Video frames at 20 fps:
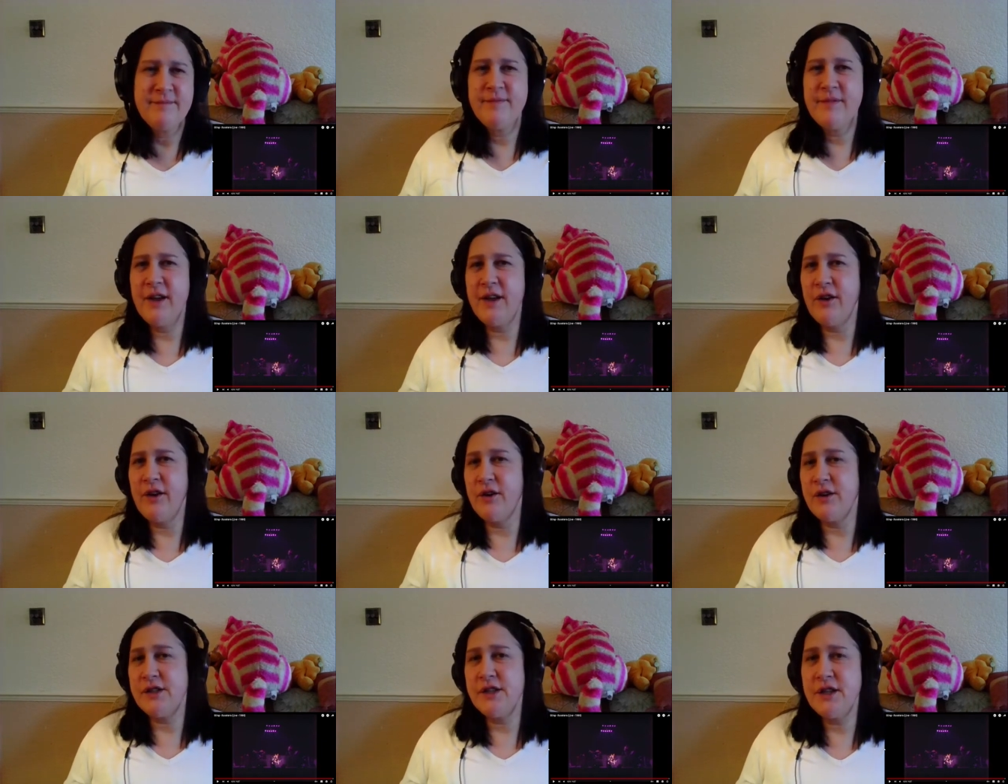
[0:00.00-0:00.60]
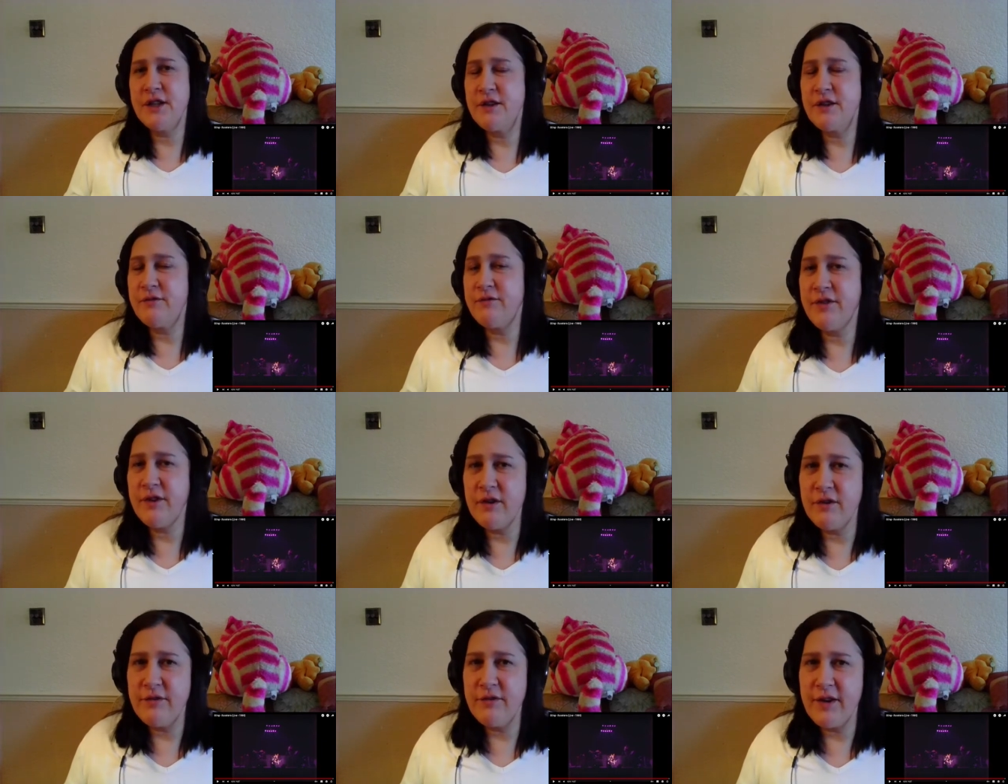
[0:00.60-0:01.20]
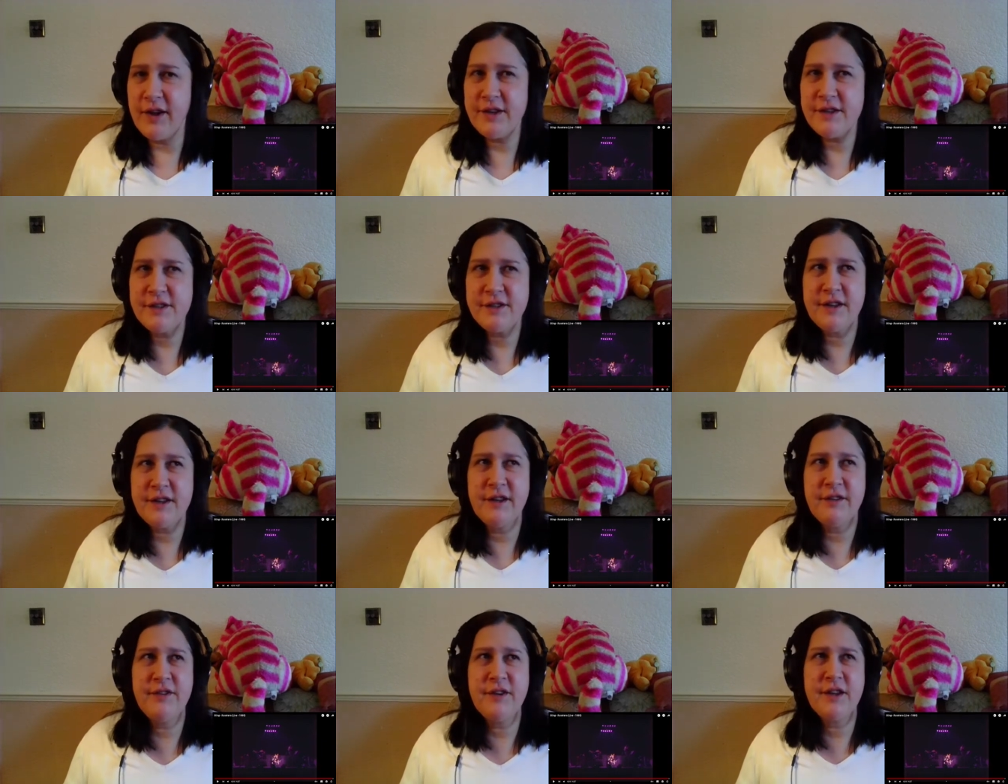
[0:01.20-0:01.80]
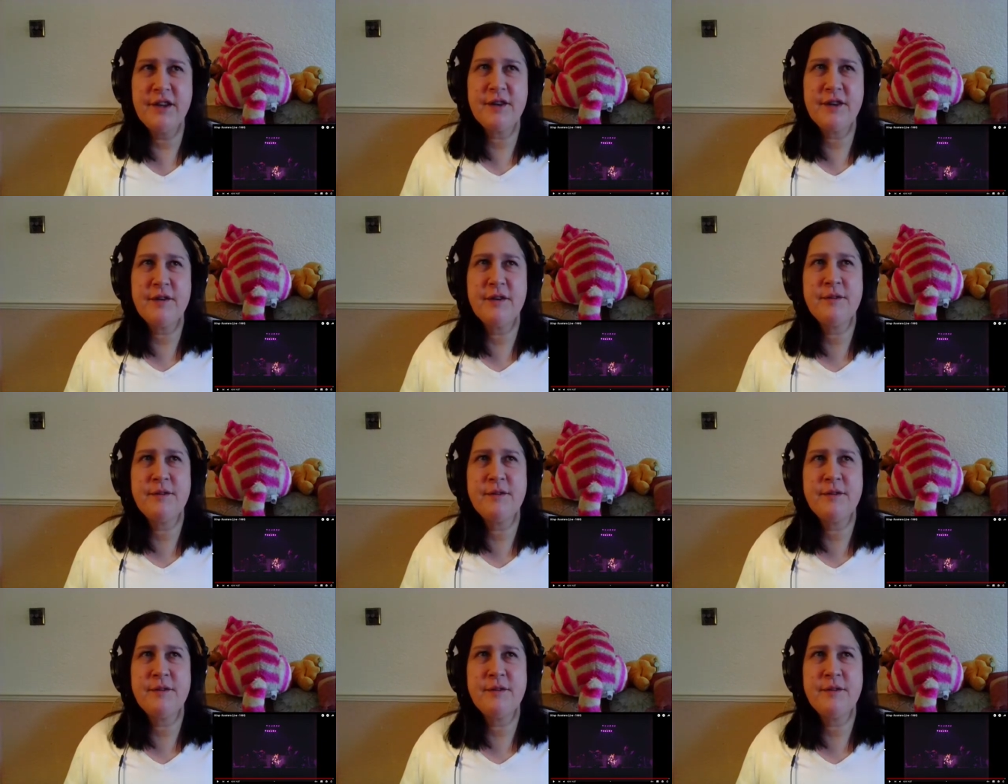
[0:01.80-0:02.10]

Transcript: I honestly feel that I think,